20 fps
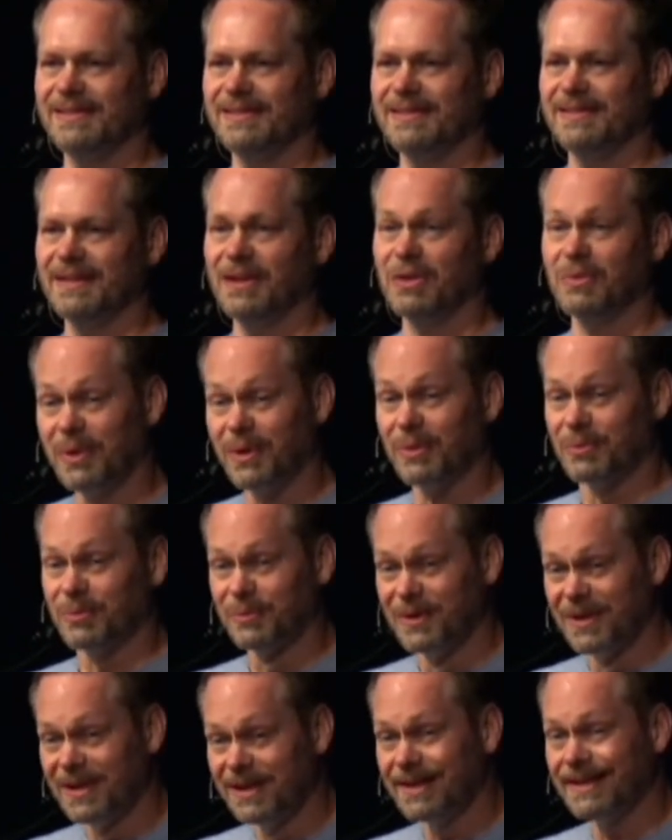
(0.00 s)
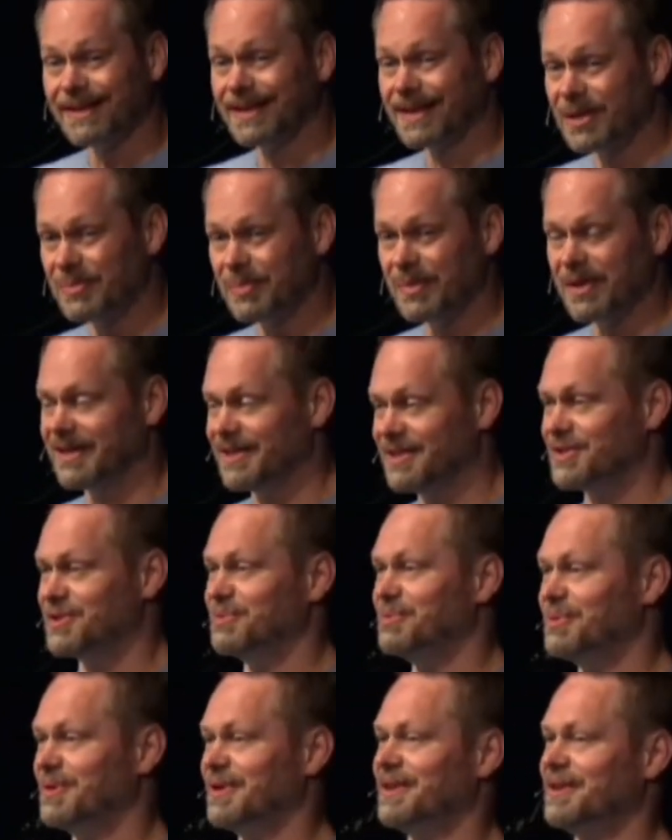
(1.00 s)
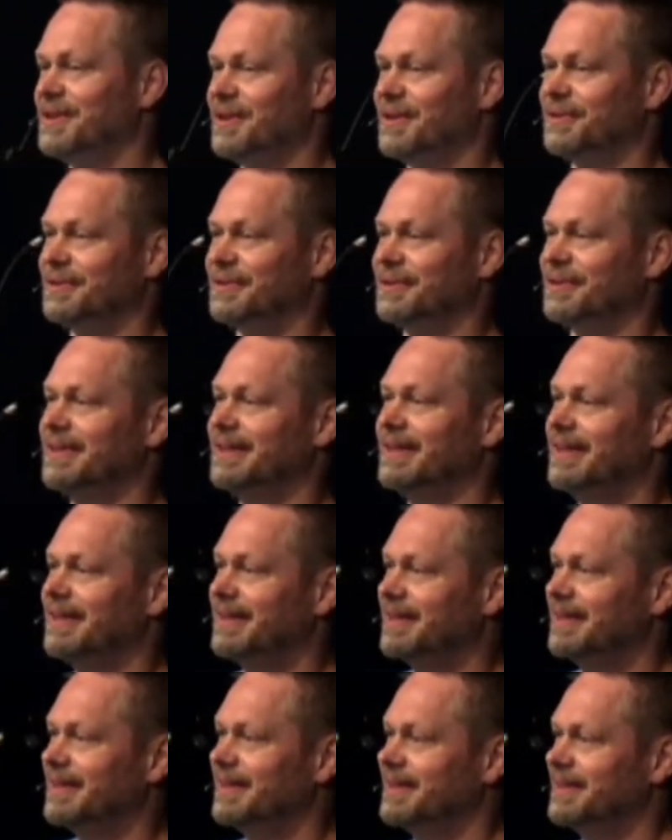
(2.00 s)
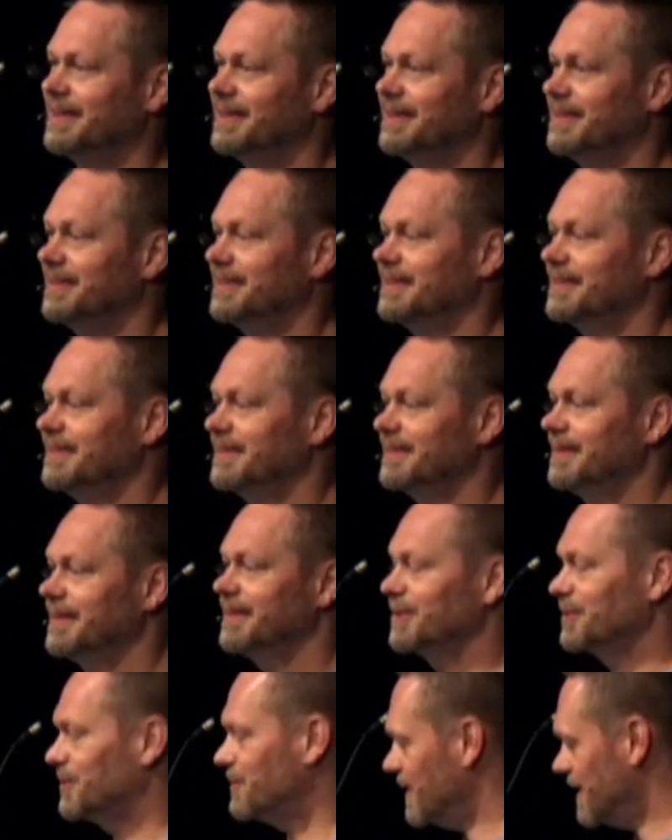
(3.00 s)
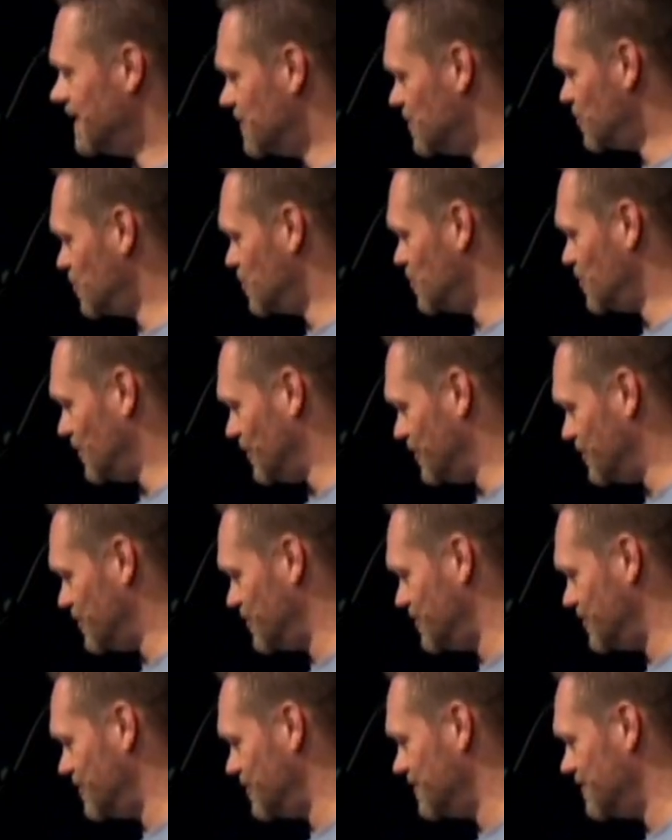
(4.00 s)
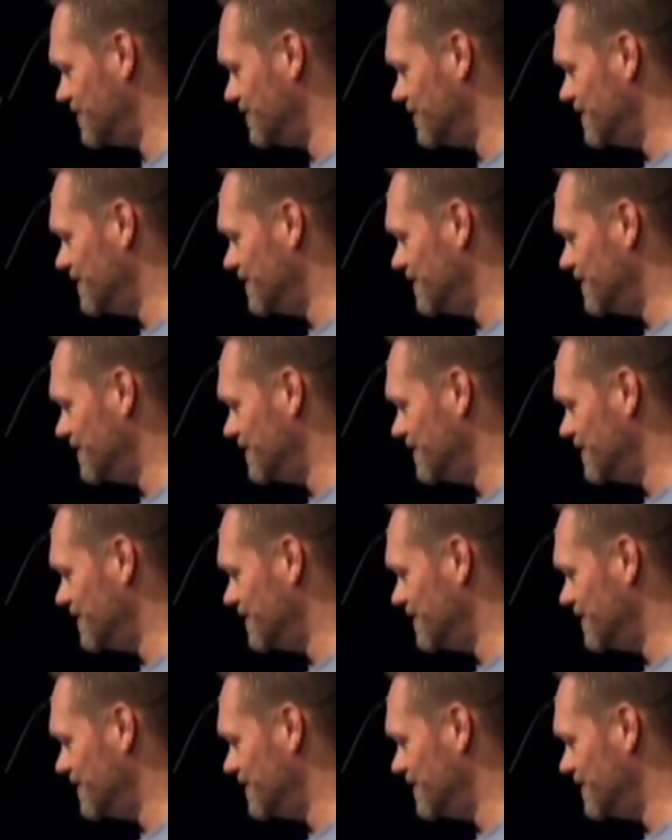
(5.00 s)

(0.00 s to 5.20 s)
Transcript: Are we really committed to one another in Christ's church?